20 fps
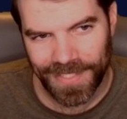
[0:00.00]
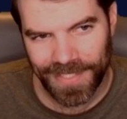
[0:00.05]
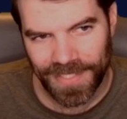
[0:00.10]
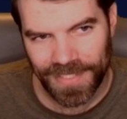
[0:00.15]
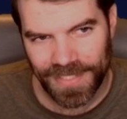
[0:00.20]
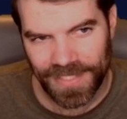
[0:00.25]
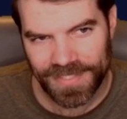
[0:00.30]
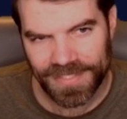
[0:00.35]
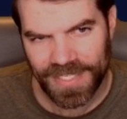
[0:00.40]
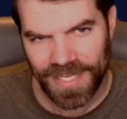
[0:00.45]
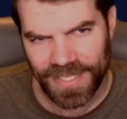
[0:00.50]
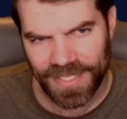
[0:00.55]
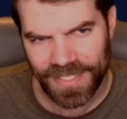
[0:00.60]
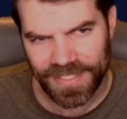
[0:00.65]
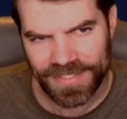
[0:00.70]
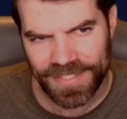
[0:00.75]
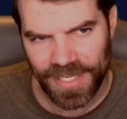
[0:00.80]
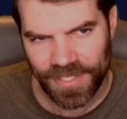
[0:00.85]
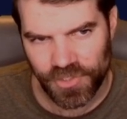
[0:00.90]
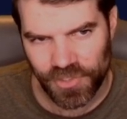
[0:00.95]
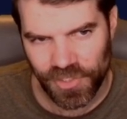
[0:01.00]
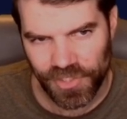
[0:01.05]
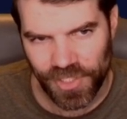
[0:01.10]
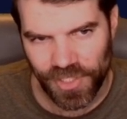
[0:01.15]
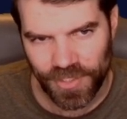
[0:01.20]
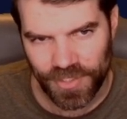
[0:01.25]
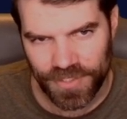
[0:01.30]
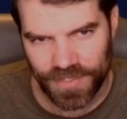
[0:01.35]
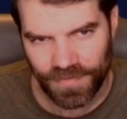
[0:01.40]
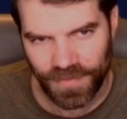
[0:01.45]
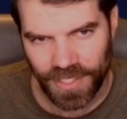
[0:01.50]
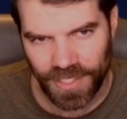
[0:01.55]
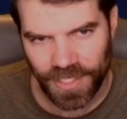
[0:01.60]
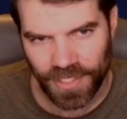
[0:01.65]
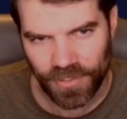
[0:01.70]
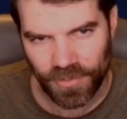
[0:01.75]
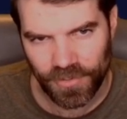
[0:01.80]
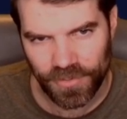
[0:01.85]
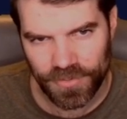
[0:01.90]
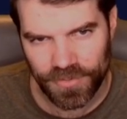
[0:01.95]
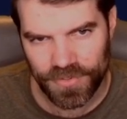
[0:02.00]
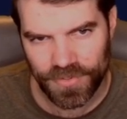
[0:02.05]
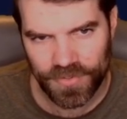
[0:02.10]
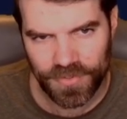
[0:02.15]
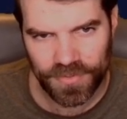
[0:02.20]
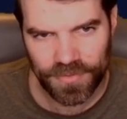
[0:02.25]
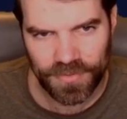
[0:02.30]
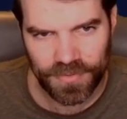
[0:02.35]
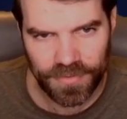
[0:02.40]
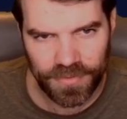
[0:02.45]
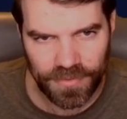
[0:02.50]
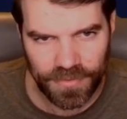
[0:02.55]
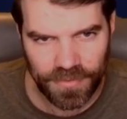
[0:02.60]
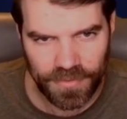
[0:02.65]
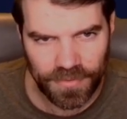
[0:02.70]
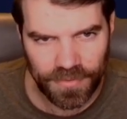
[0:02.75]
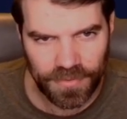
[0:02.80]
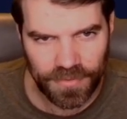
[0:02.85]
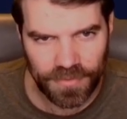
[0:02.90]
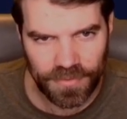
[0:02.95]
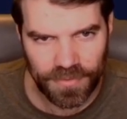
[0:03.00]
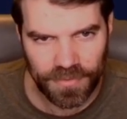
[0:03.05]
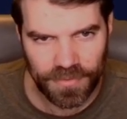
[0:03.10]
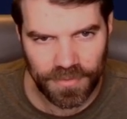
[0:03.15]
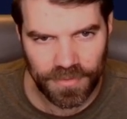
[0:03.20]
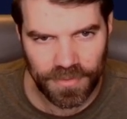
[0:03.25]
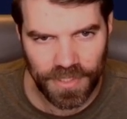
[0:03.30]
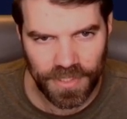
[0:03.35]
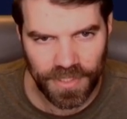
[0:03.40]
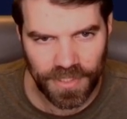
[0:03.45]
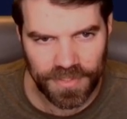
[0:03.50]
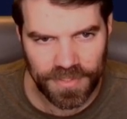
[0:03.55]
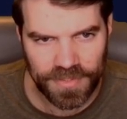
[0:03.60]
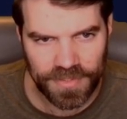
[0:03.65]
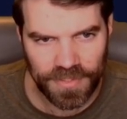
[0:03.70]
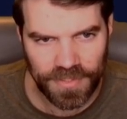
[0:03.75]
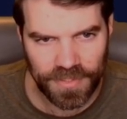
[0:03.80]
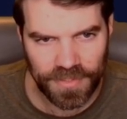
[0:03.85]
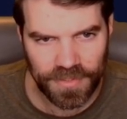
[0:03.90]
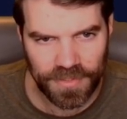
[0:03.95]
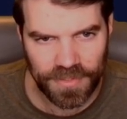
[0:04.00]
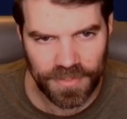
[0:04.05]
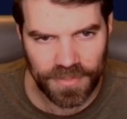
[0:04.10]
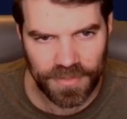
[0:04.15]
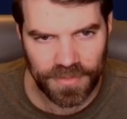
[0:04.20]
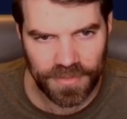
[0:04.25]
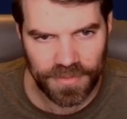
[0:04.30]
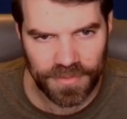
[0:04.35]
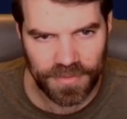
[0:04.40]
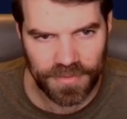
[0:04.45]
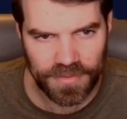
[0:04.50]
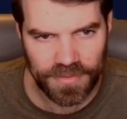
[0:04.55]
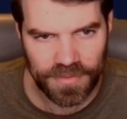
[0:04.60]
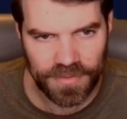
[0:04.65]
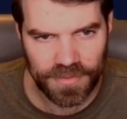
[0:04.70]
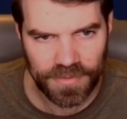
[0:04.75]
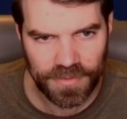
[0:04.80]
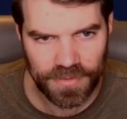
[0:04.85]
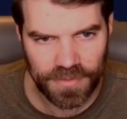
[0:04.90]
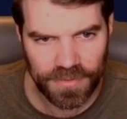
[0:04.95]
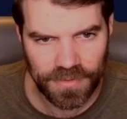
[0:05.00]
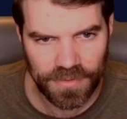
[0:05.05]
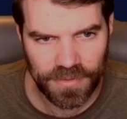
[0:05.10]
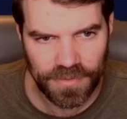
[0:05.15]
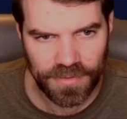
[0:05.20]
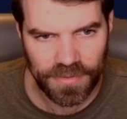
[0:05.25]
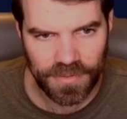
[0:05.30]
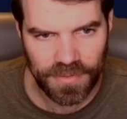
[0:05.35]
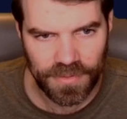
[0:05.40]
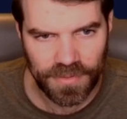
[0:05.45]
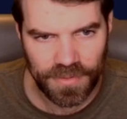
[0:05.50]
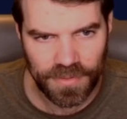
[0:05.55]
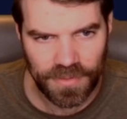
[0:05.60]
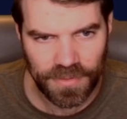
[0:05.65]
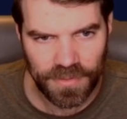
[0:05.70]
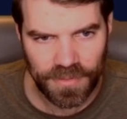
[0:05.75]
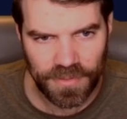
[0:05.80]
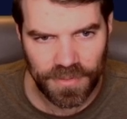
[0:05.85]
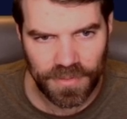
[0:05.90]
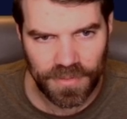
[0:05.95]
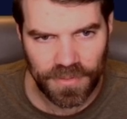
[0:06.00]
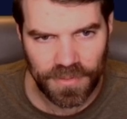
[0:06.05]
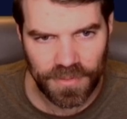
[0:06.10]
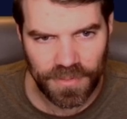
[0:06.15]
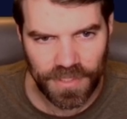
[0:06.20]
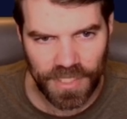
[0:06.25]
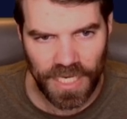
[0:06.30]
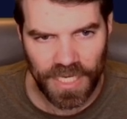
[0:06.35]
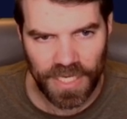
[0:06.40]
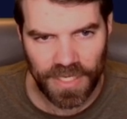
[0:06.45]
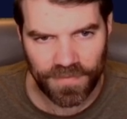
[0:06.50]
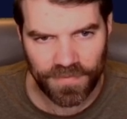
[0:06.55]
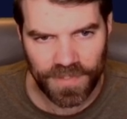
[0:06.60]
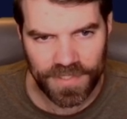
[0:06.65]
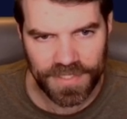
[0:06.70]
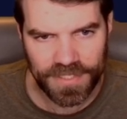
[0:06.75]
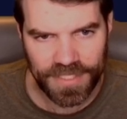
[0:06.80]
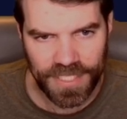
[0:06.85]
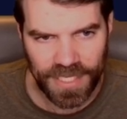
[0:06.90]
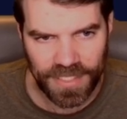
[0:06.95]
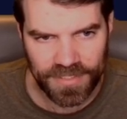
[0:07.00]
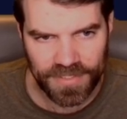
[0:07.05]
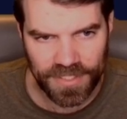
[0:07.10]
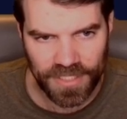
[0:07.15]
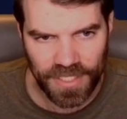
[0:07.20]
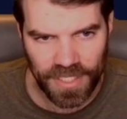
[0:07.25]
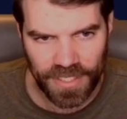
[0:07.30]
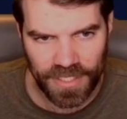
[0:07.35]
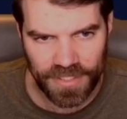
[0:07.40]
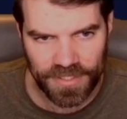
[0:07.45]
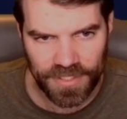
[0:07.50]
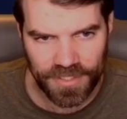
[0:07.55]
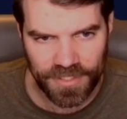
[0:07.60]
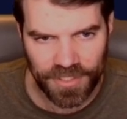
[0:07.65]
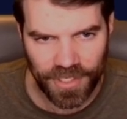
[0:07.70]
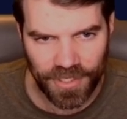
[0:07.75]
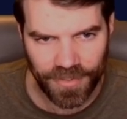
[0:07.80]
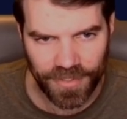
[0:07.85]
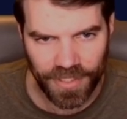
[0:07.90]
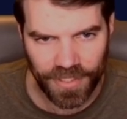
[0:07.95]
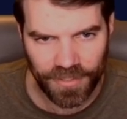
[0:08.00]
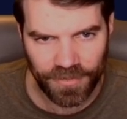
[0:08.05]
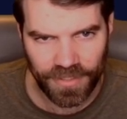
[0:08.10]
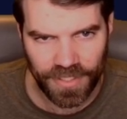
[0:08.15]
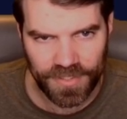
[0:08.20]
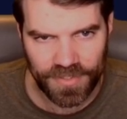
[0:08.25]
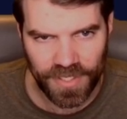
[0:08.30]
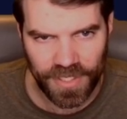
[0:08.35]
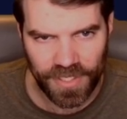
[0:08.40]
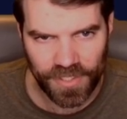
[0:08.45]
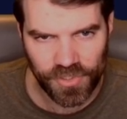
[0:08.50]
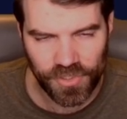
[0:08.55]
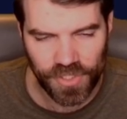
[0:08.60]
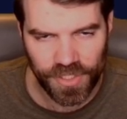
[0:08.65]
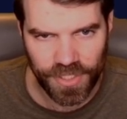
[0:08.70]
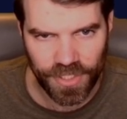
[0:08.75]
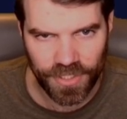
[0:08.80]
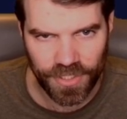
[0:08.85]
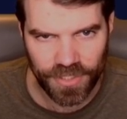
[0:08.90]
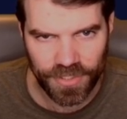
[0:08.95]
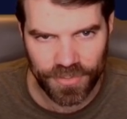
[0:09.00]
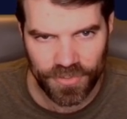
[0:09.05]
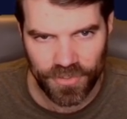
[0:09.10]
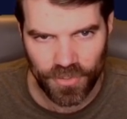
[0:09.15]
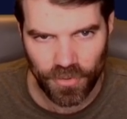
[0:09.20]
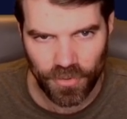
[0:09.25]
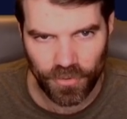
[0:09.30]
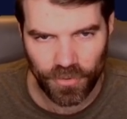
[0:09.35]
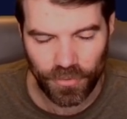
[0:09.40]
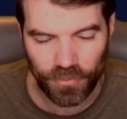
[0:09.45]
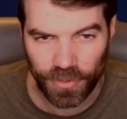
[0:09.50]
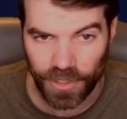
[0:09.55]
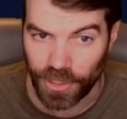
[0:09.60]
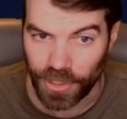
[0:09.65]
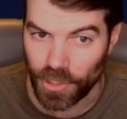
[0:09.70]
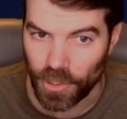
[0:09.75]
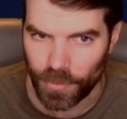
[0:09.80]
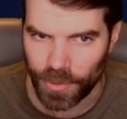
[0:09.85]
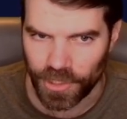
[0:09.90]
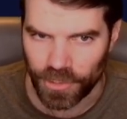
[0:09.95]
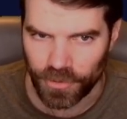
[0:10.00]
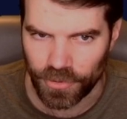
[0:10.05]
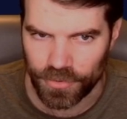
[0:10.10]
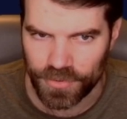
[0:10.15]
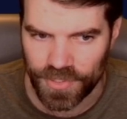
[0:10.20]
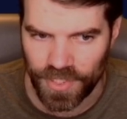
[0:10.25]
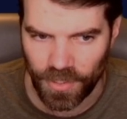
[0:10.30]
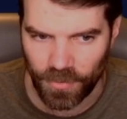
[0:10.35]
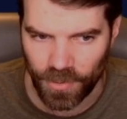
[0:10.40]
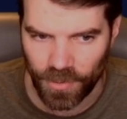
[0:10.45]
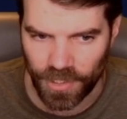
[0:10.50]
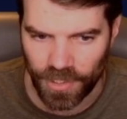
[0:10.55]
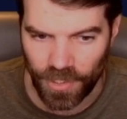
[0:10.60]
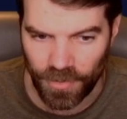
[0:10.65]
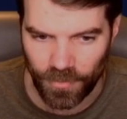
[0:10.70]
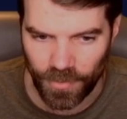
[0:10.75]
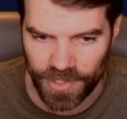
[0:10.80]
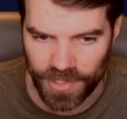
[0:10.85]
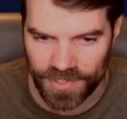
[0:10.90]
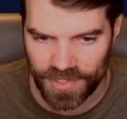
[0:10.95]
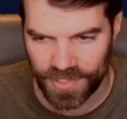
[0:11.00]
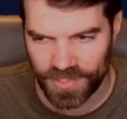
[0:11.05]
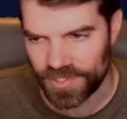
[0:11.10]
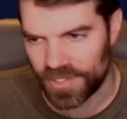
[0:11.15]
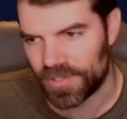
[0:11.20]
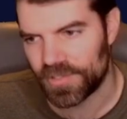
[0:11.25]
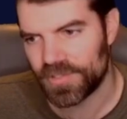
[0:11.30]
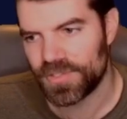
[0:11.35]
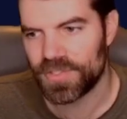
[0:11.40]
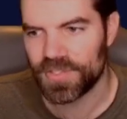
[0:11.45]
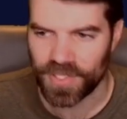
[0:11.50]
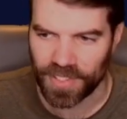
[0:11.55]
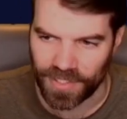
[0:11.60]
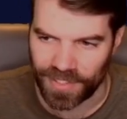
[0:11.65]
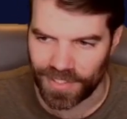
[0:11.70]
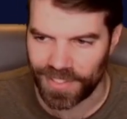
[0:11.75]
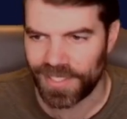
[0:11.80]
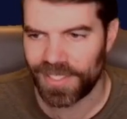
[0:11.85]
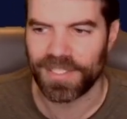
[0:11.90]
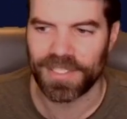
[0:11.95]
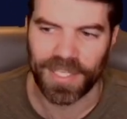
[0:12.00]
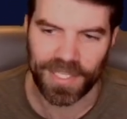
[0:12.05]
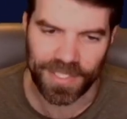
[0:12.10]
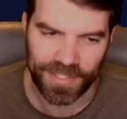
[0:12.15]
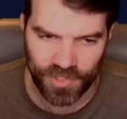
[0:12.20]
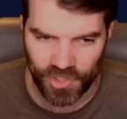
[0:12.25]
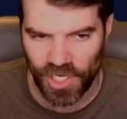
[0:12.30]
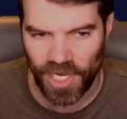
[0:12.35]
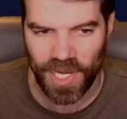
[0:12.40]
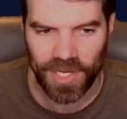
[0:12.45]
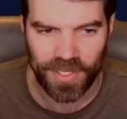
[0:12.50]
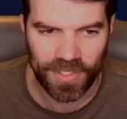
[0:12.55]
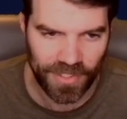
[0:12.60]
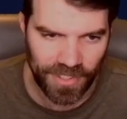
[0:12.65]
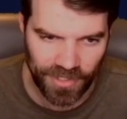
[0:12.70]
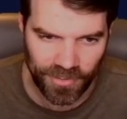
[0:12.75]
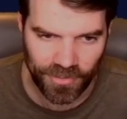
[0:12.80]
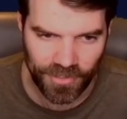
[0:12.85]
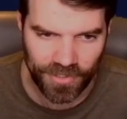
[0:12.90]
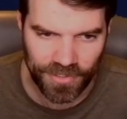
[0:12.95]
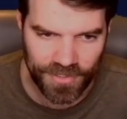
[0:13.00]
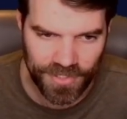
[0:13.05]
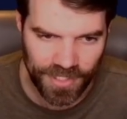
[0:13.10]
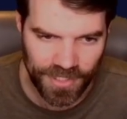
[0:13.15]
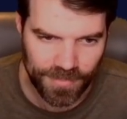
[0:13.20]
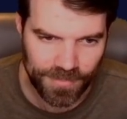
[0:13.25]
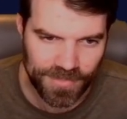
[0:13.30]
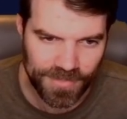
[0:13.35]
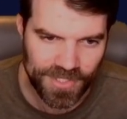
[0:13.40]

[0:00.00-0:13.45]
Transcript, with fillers: This guy gets extra turns if he kills. I think it says, yeah, if this attack slays a target, grants an extra turn. So you really don't want to lose anyone. Otherwise, he starts. He can like chain kill your team.